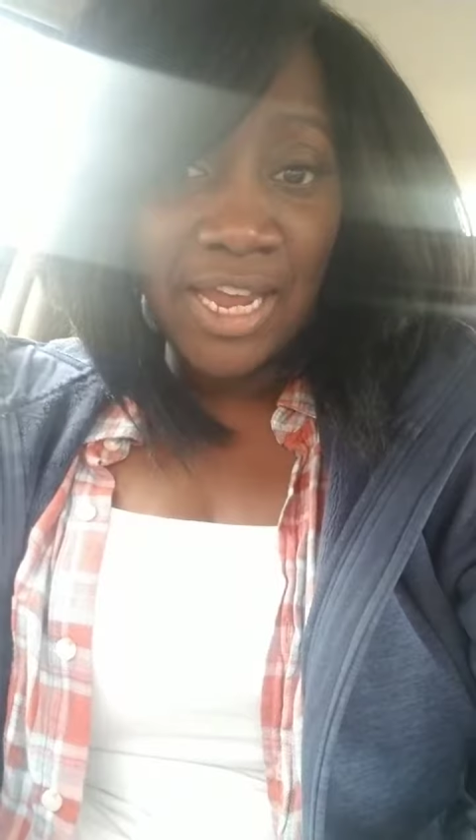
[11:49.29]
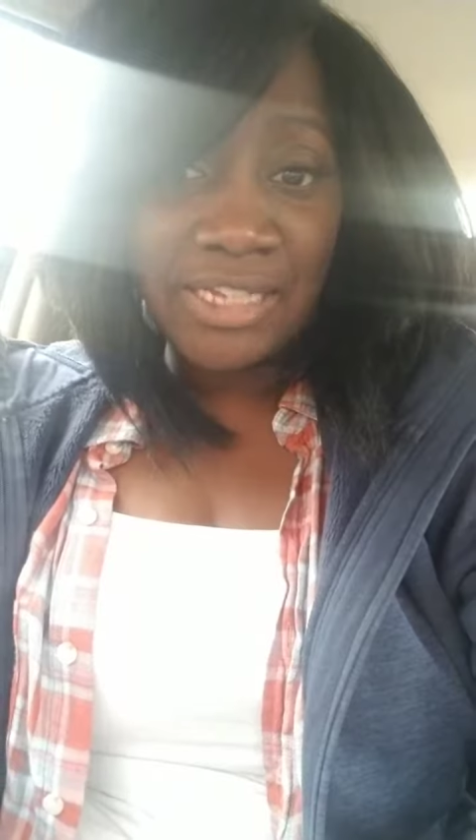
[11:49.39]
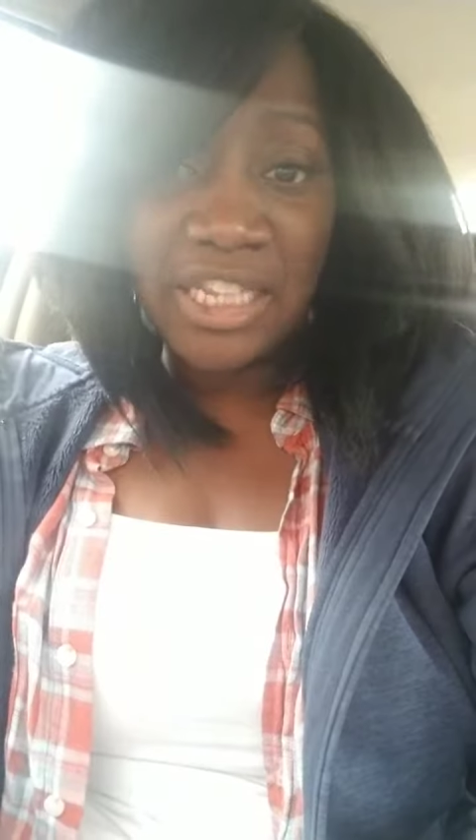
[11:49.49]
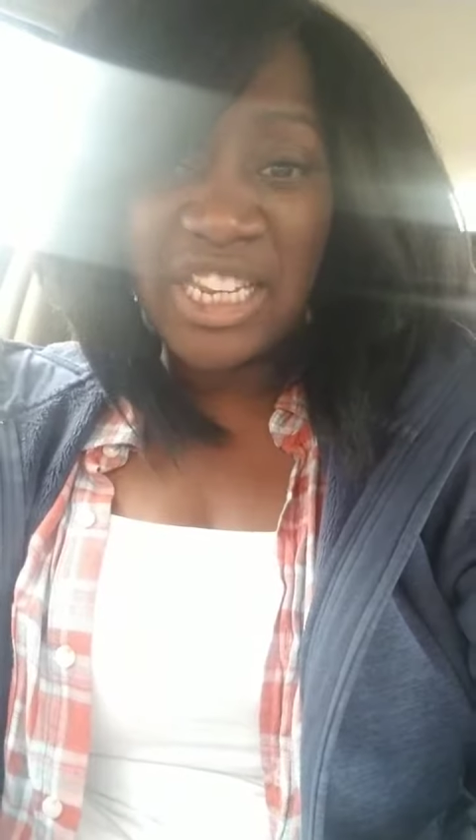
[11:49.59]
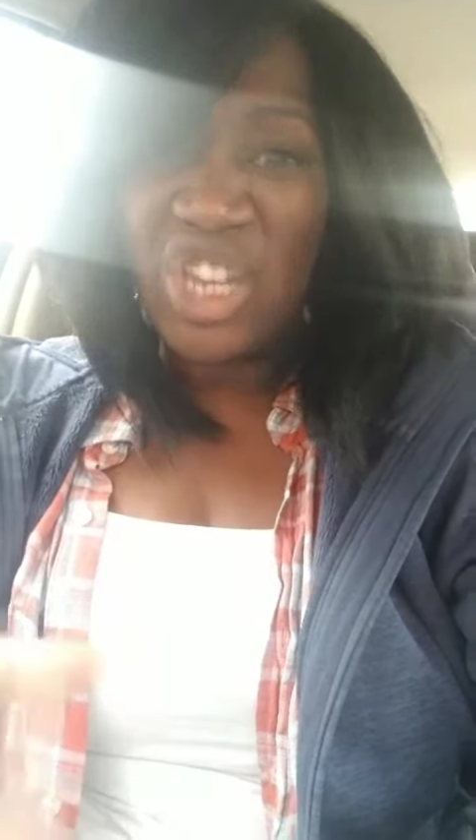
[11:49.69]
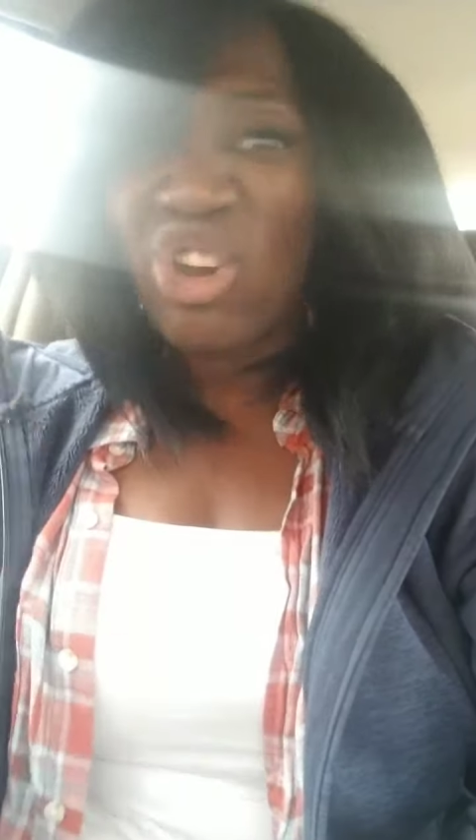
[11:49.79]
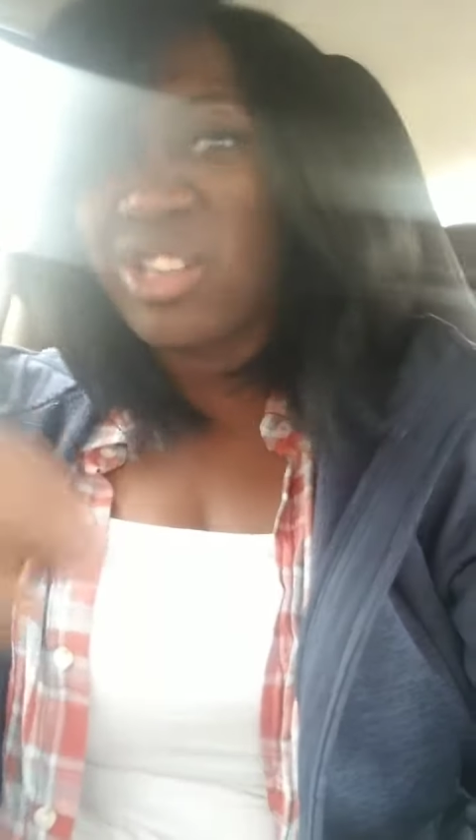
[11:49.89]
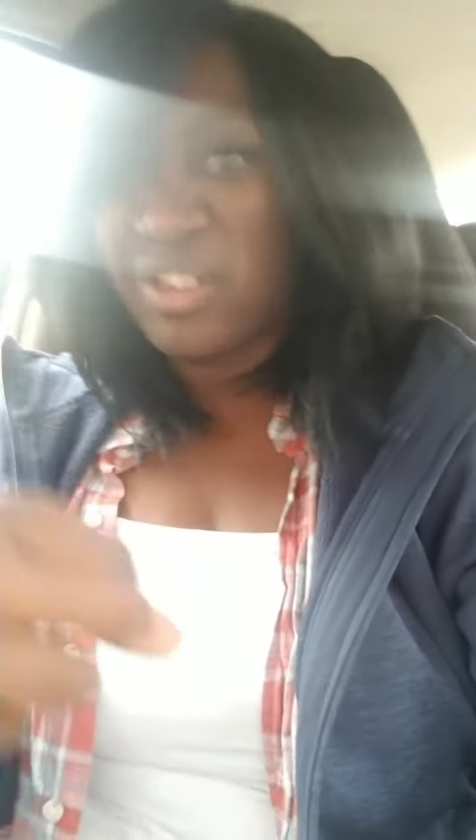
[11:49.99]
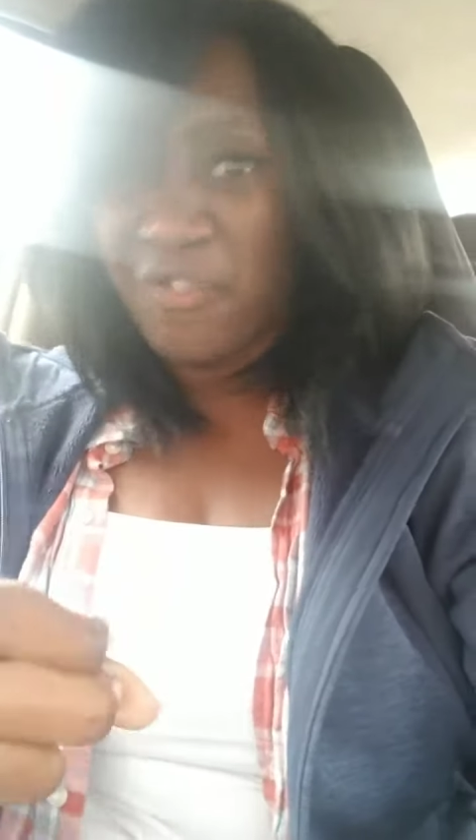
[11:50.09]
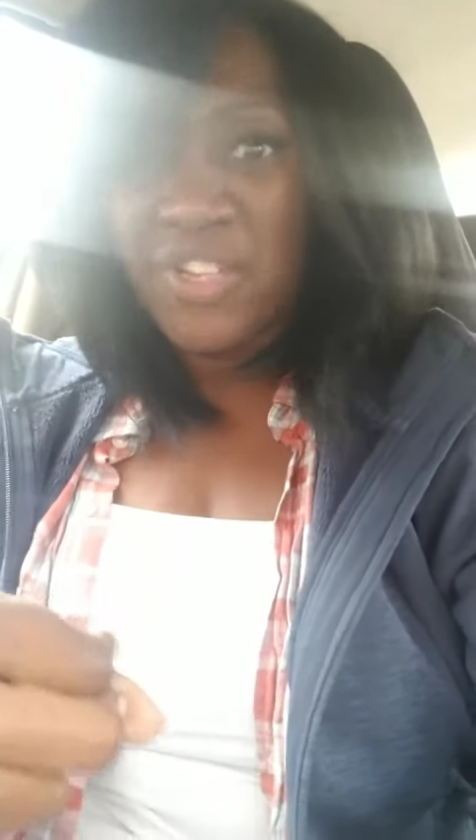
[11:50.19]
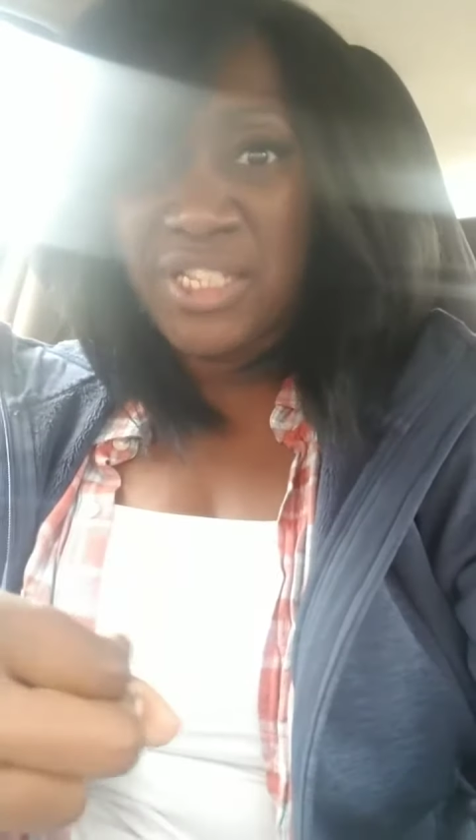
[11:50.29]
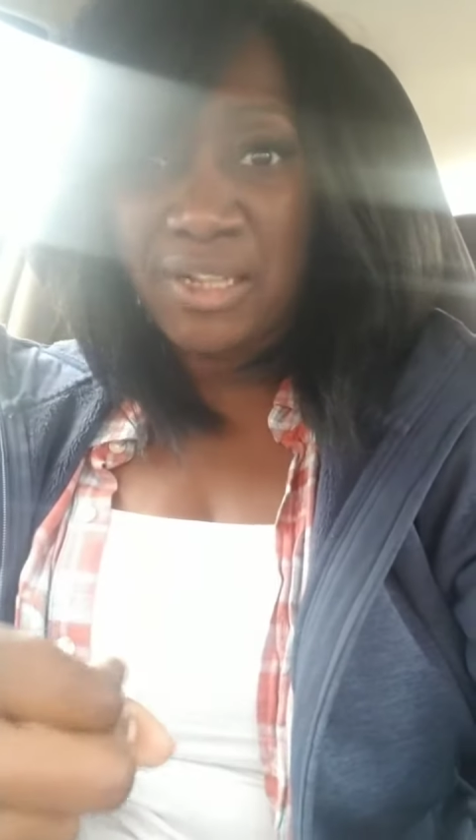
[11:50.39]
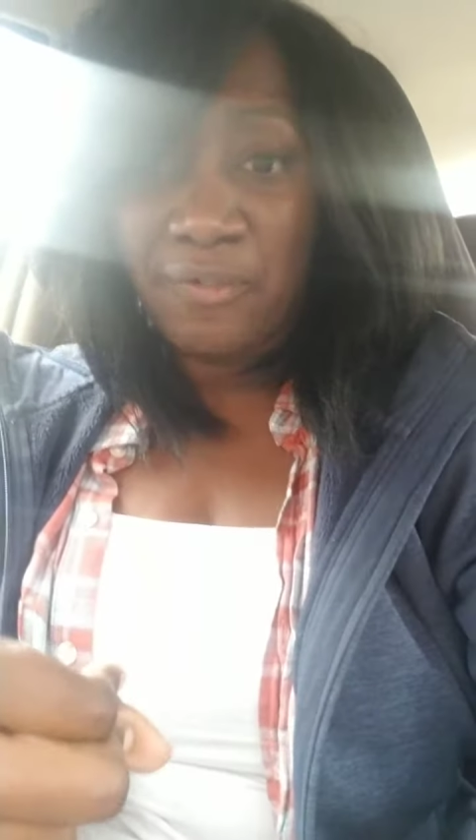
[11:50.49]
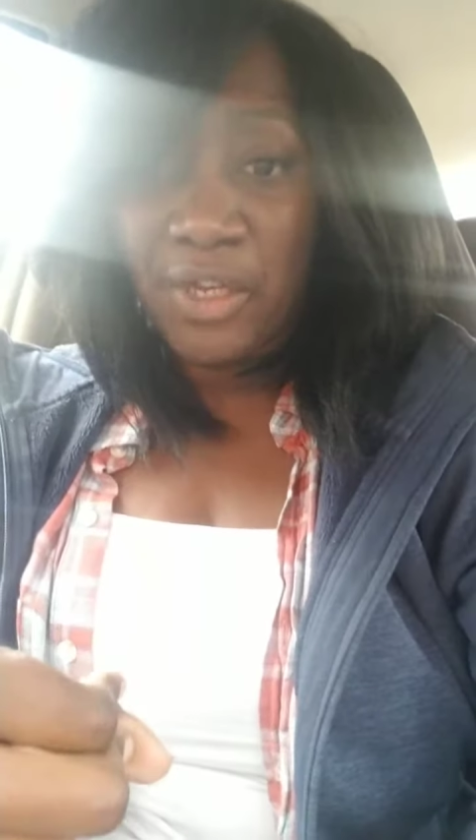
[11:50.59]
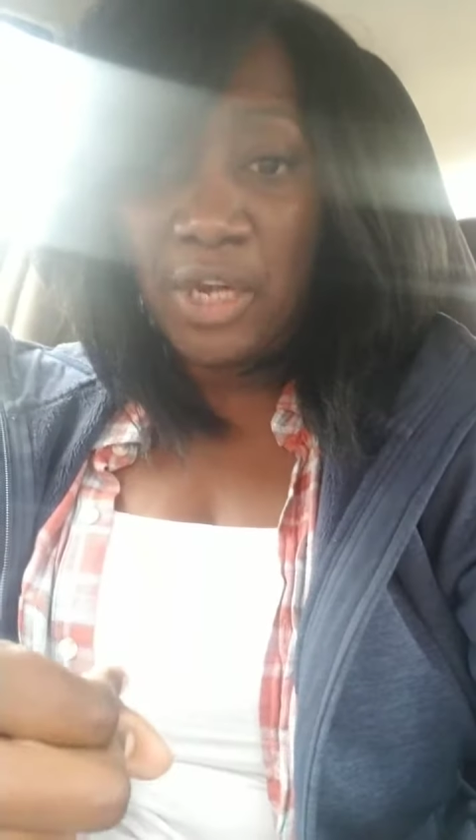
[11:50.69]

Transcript: instead of getting all defensive,